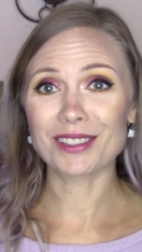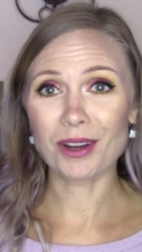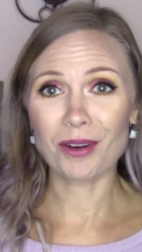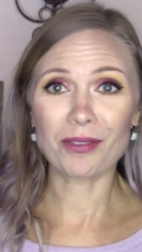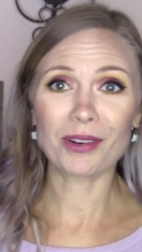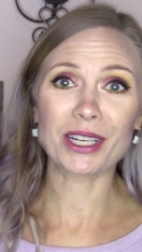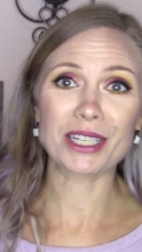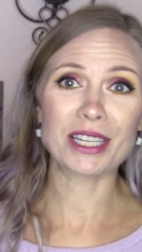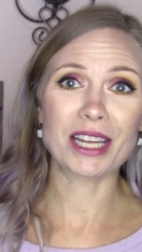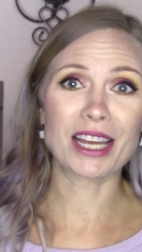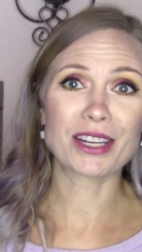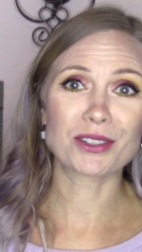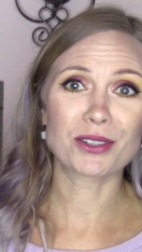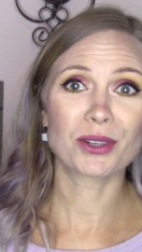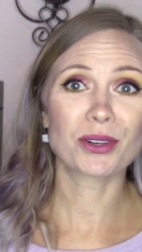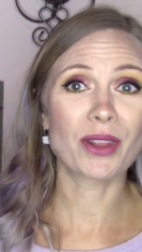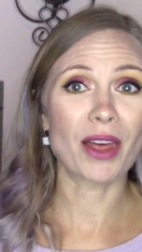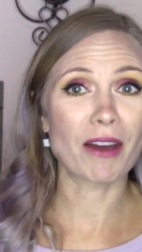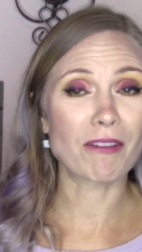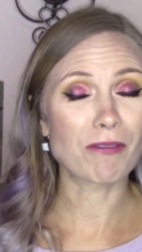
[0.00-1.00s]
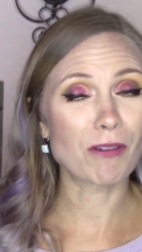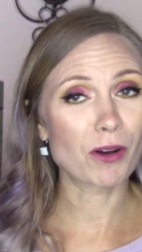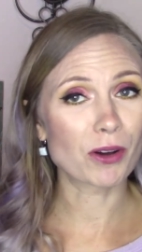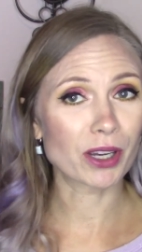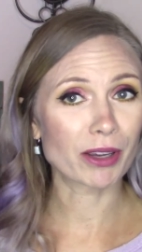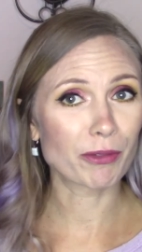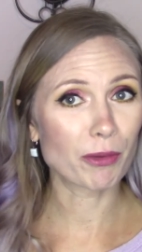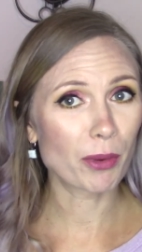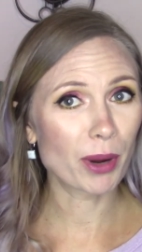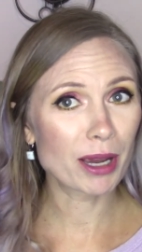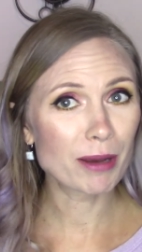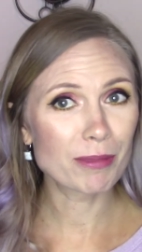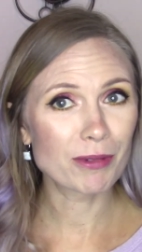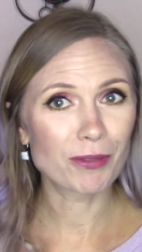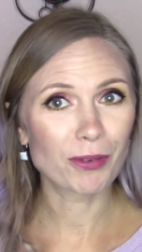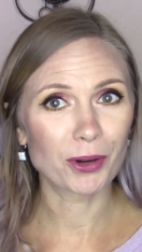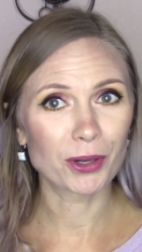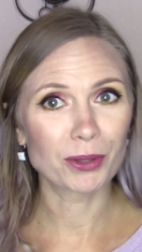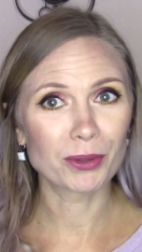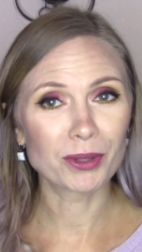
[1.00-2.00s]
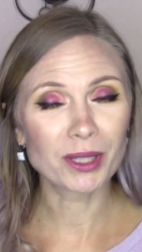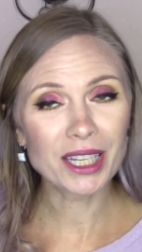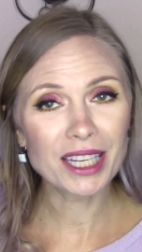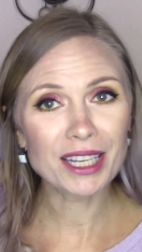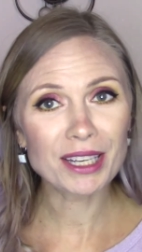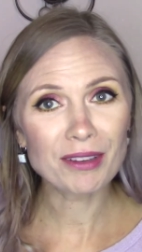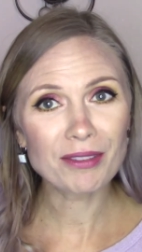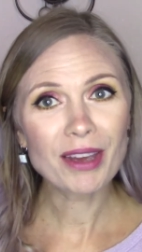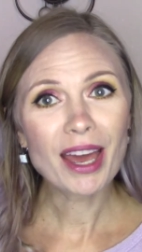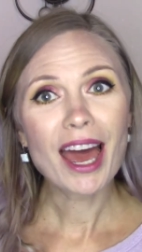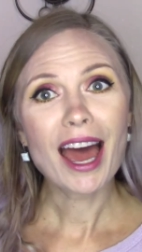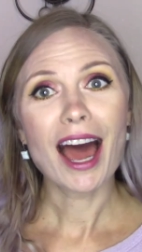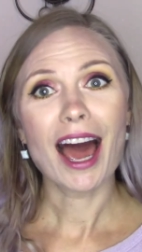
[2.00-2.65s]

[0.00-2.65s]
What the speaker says: Don't forget to enter that fall giveaway before you leave.